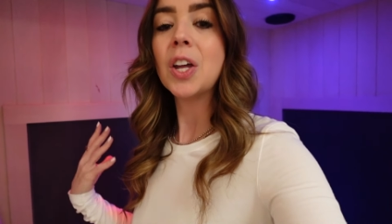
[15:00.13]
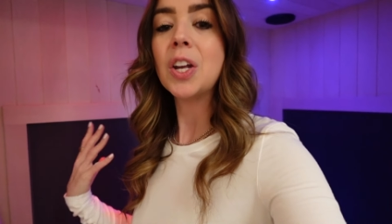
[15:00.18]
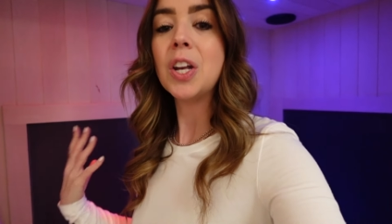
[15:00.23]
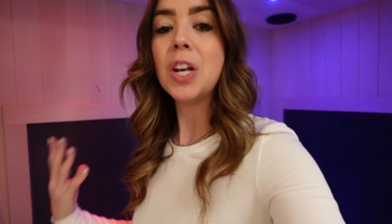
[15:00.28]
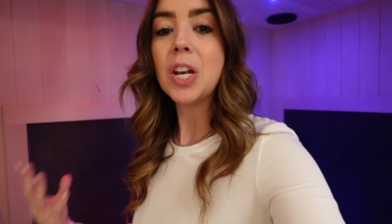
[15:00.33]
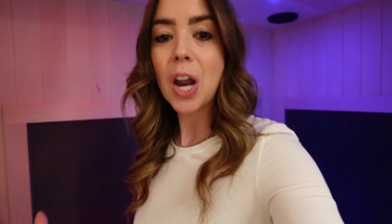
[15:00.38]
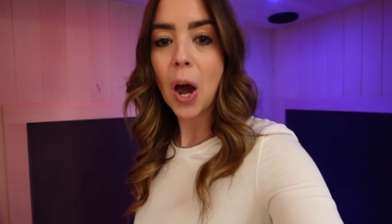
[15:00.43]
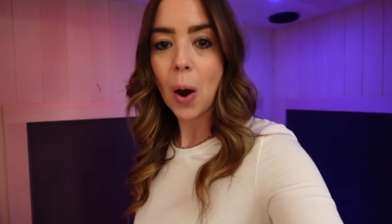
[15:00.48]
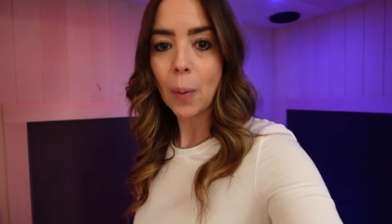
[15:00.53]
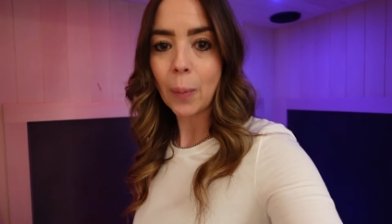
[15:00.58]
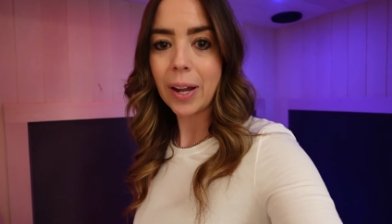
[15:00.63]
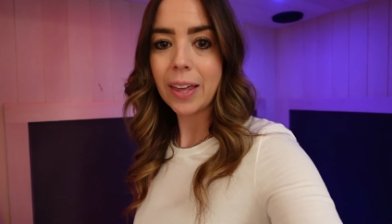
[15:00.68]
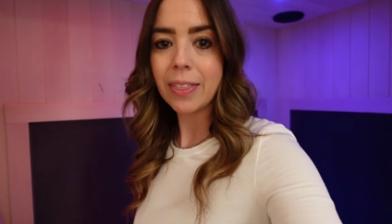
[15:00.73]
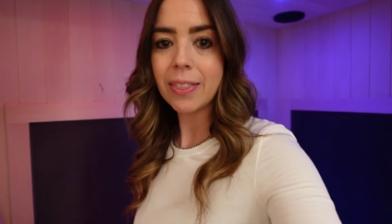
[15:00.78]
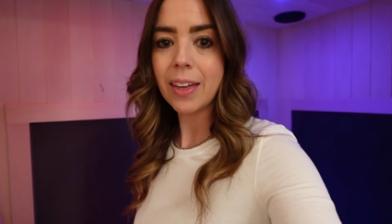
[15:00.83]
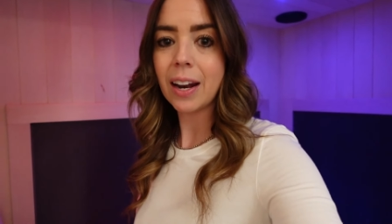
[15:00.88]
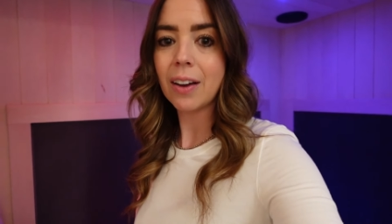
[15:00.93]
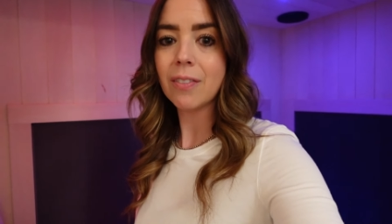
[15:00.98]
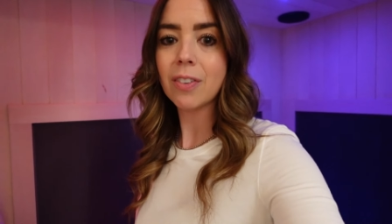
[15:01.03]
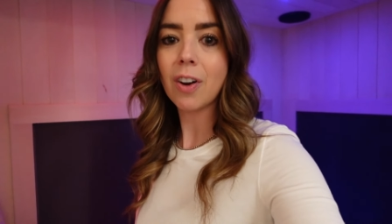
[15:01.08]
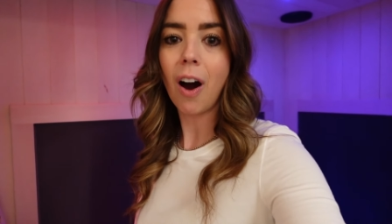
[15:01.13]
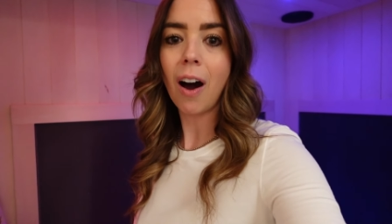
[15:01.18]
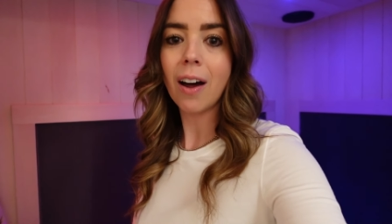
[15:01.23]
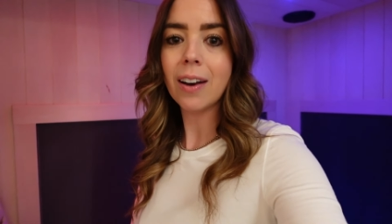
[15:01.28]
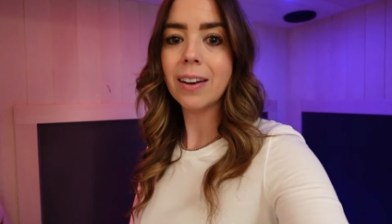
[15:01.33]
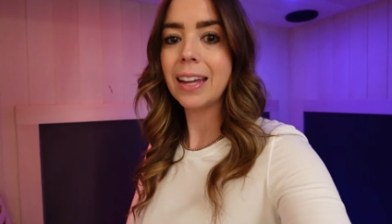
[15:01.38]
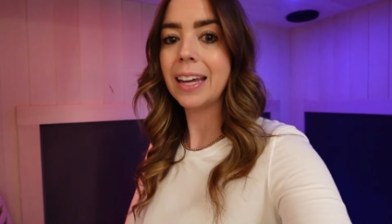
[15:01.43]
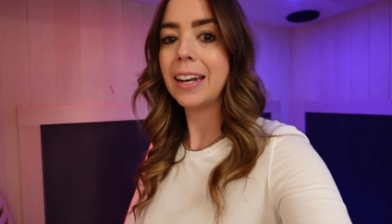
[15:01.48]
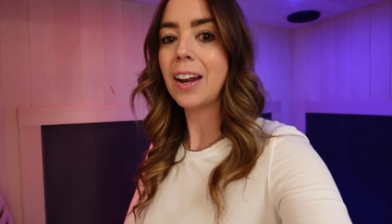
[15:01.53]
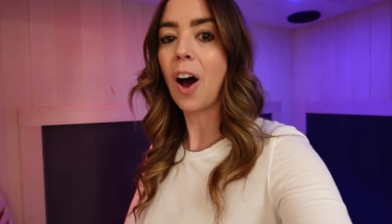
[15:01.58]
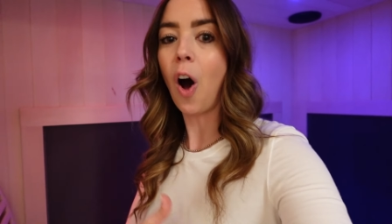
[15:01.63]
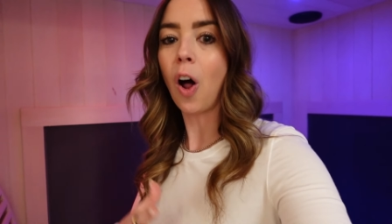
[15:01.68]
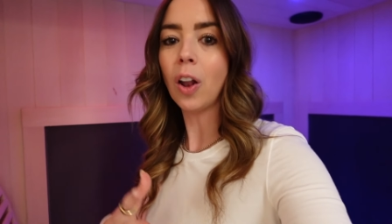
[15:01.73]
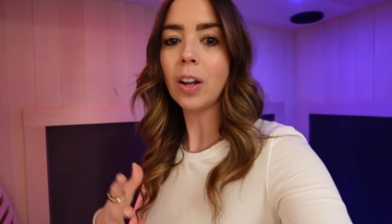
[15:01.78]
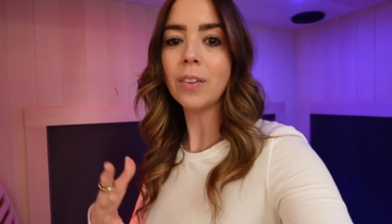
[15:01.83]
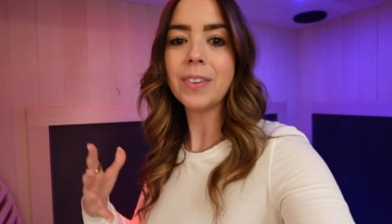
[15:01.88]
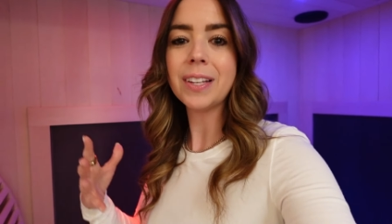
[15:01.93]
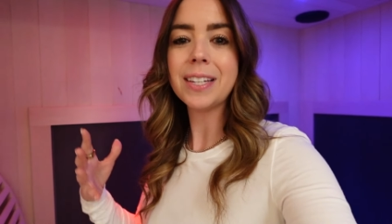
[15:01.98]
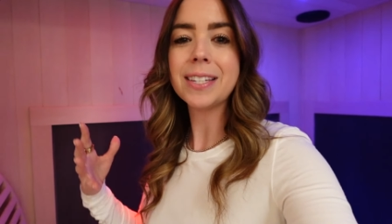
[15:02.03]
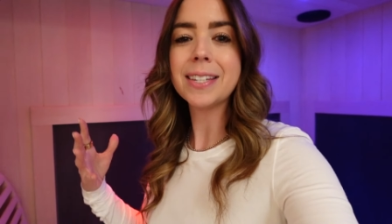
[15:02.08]
knowing that I've gotten in
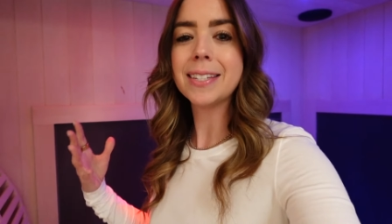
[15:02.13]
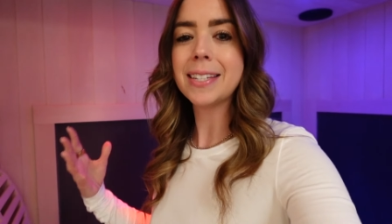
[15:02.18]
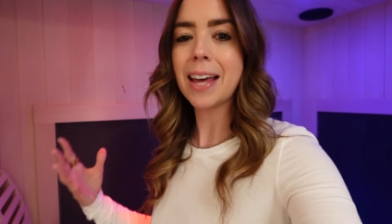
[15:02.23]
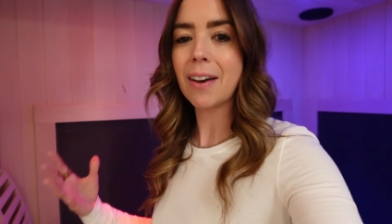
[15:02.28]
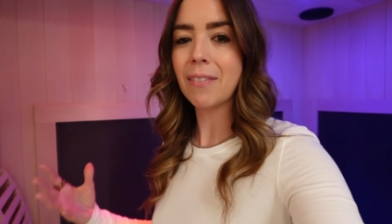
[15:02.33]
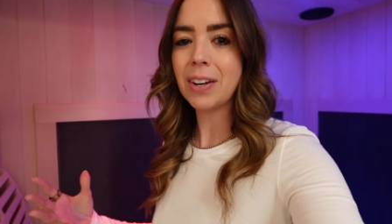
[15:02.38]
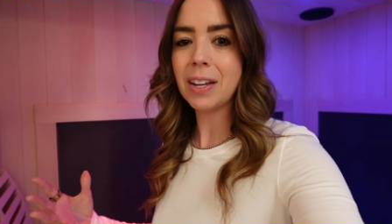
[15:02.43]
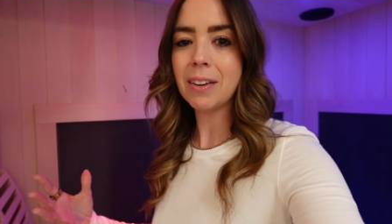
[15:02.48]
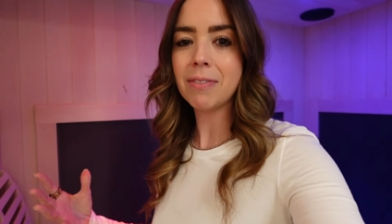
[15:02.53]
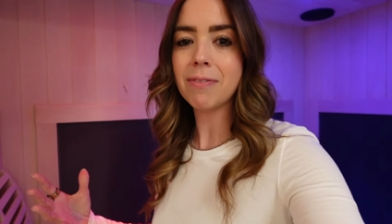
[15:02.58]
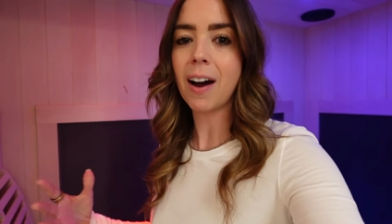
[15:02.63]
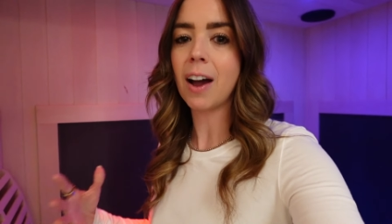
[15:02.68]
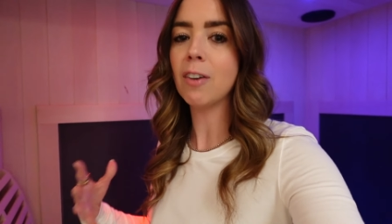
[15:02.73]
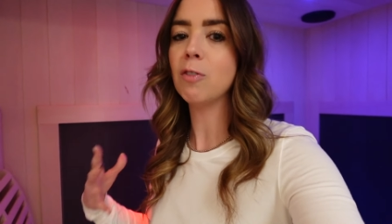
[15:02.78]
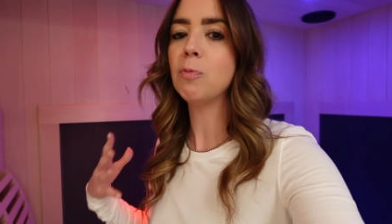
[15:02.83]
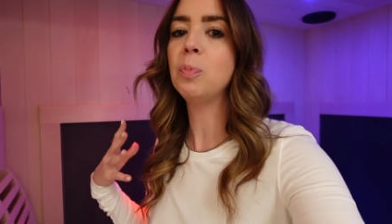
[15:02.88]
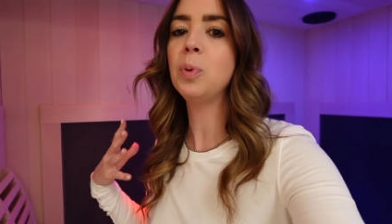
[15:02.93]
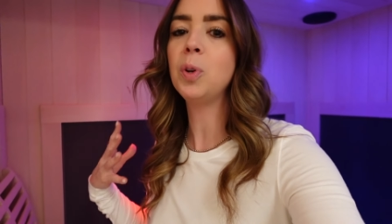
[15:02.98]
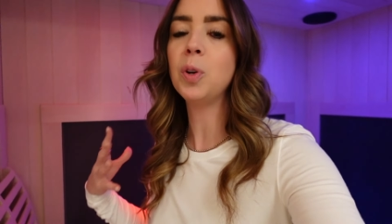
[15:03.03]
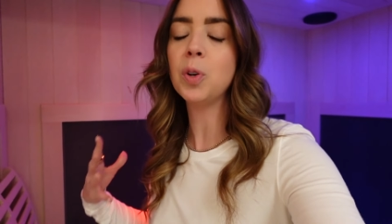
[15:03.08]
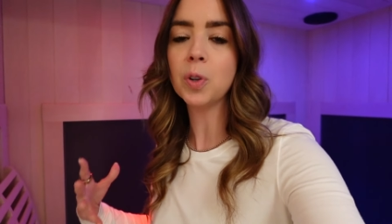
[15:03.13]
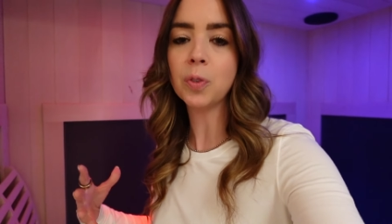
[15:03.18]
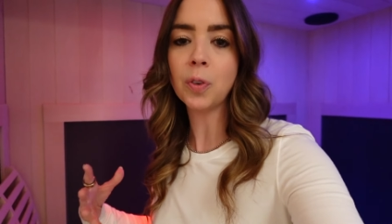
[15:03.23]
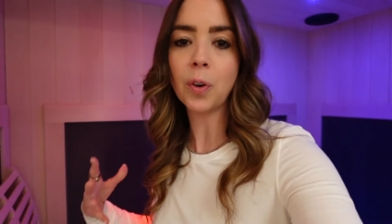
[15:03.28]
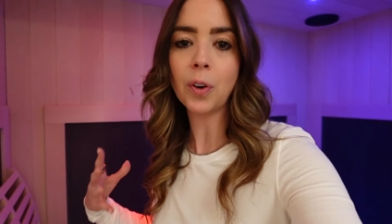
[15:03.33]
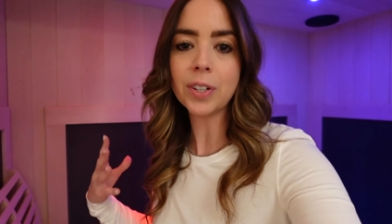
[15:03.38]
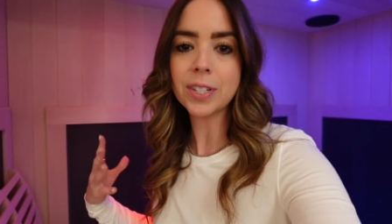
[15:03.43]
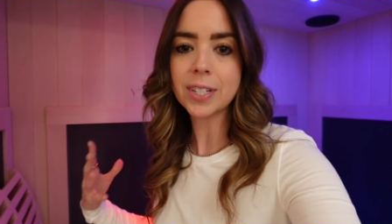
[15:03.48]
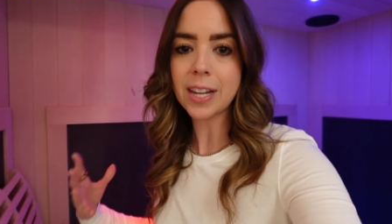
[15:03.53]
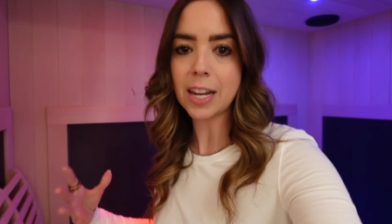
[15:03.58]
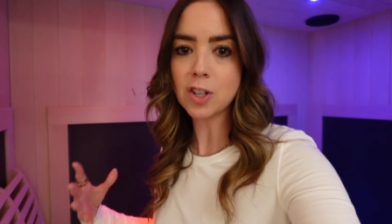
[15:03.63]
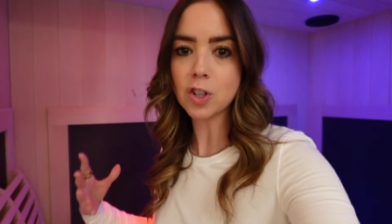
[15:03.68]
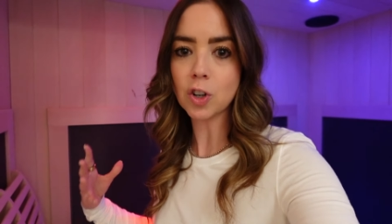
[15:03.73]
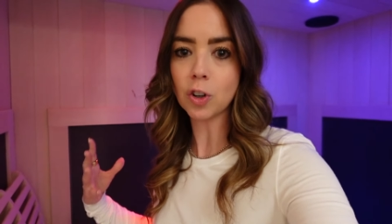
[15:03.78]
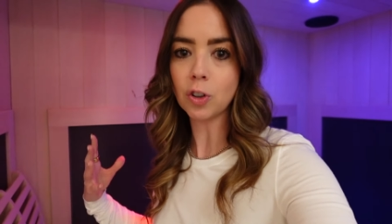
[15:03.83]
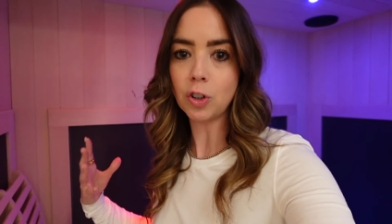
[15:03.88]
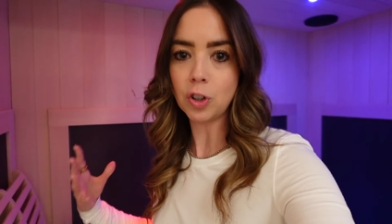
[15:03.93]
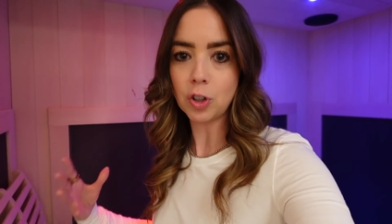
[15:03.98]
all of these 75 beautiful essential